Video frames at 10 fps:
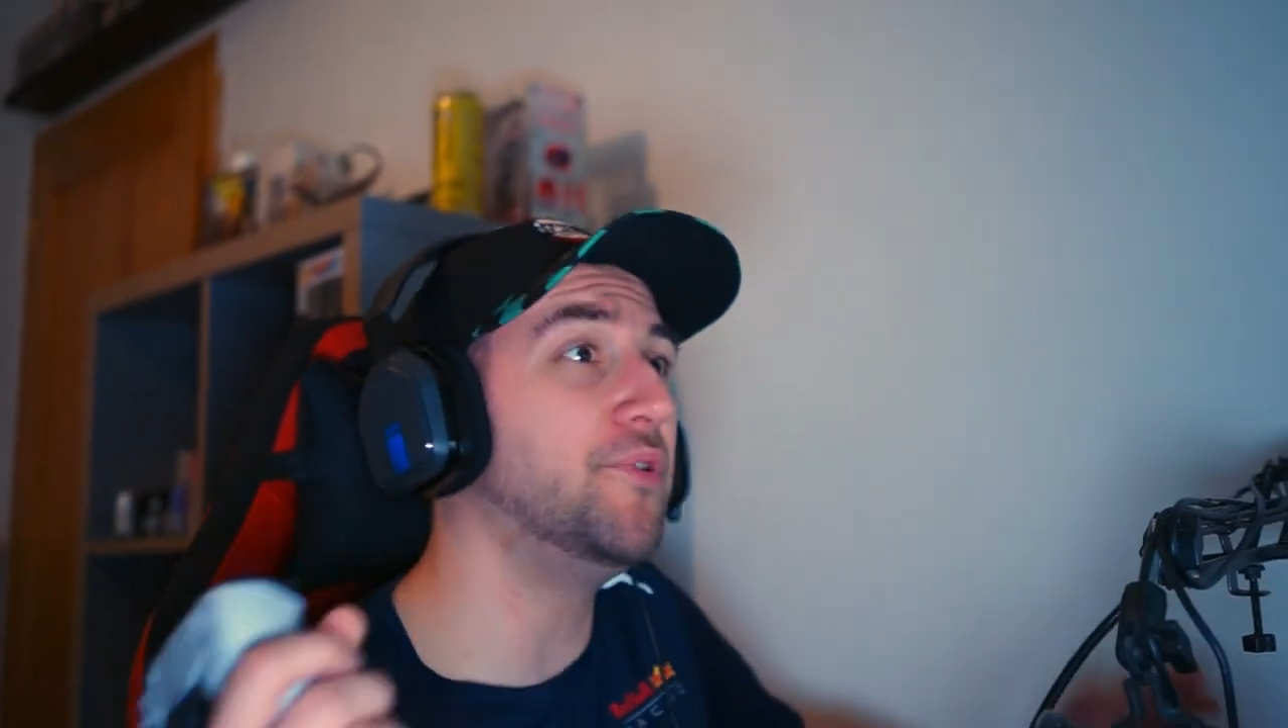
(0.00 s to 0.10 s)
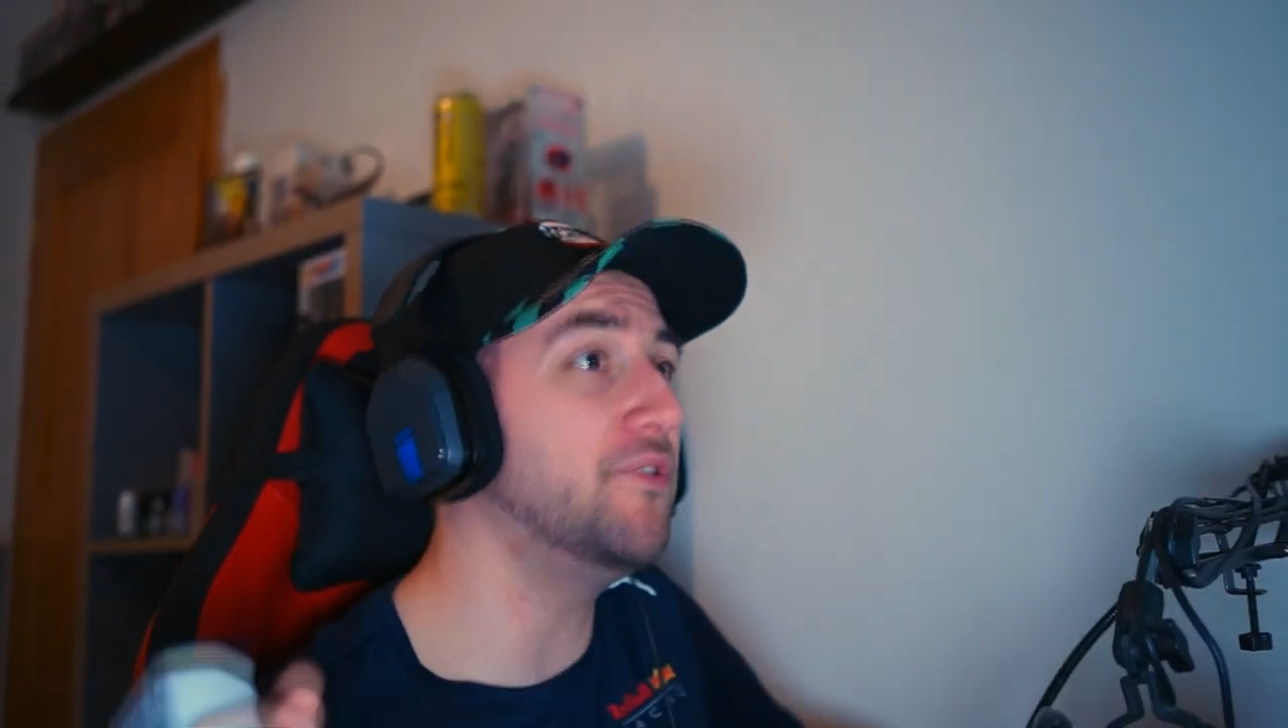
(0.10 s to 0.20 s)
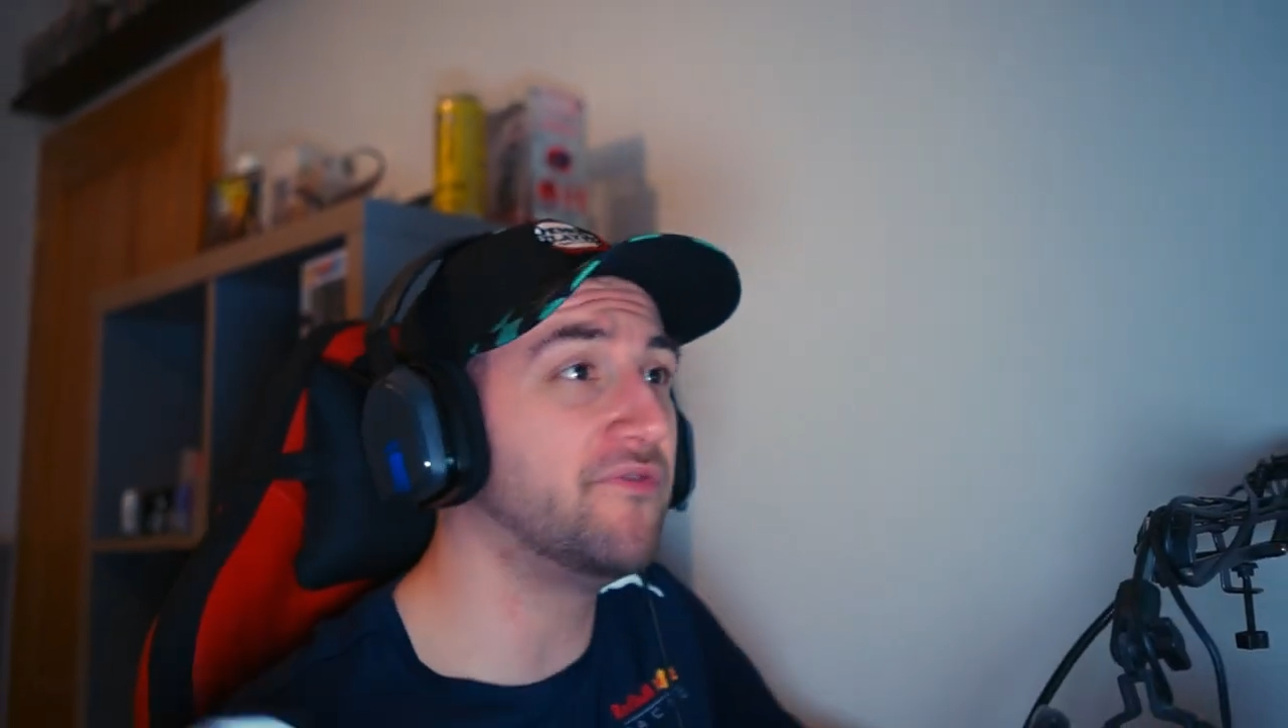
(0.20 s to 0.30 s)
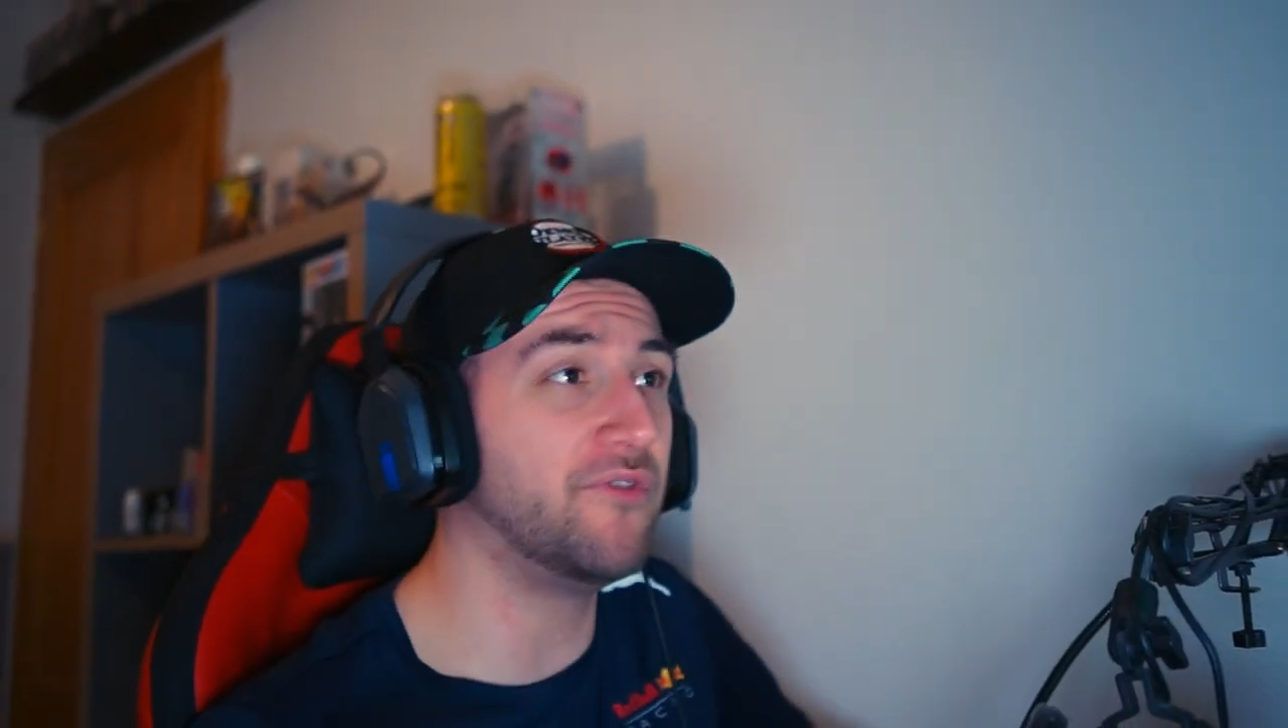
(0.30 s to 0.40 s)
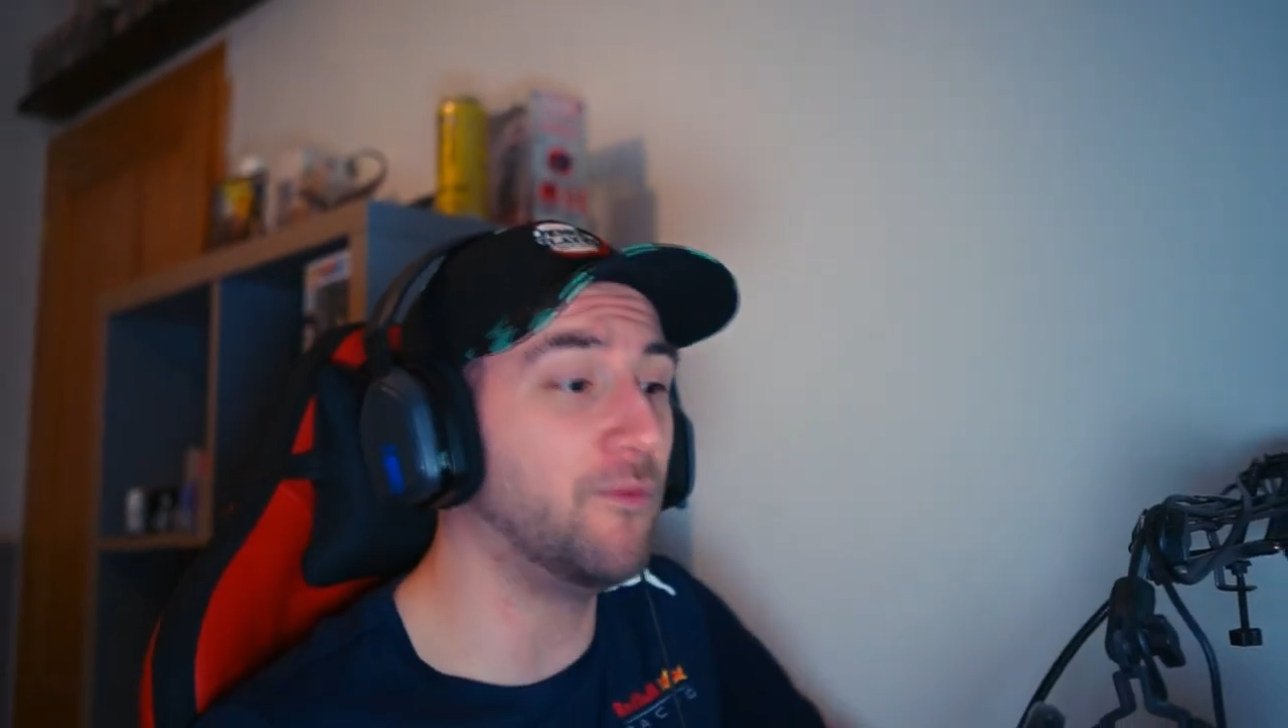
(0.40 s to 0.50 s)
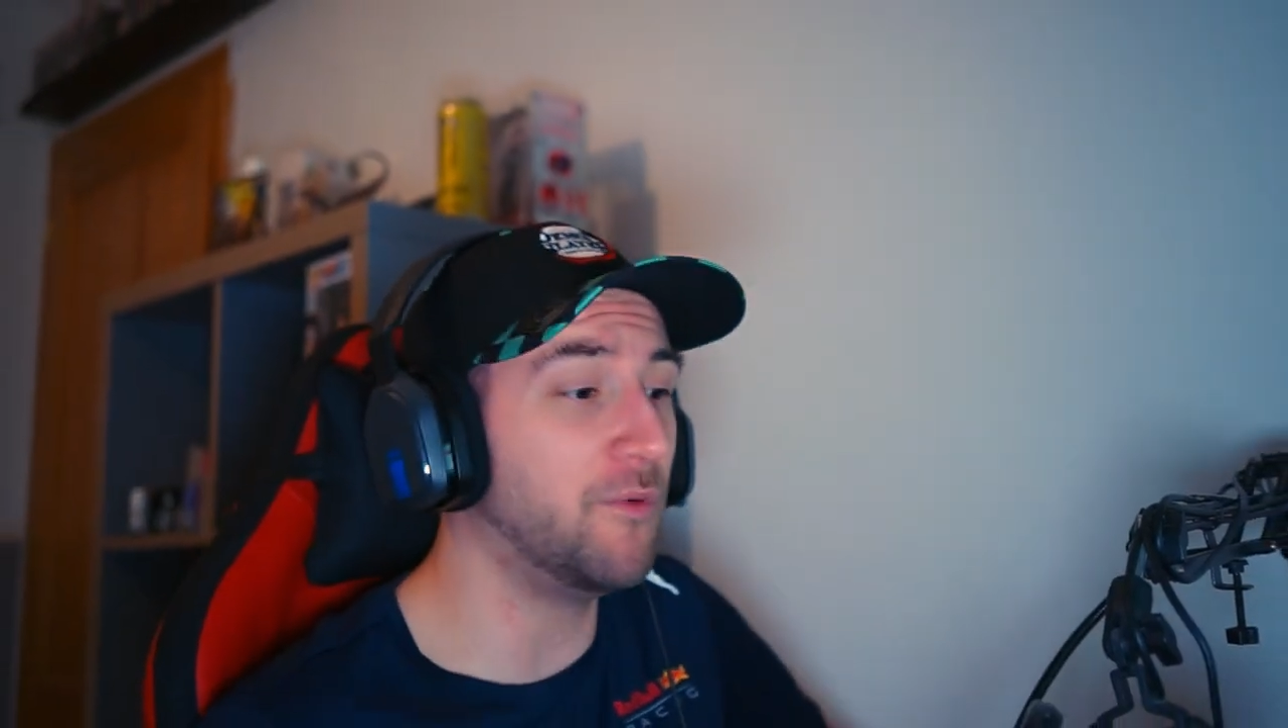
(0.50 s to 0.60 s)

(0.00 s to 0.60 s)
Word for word: beautiful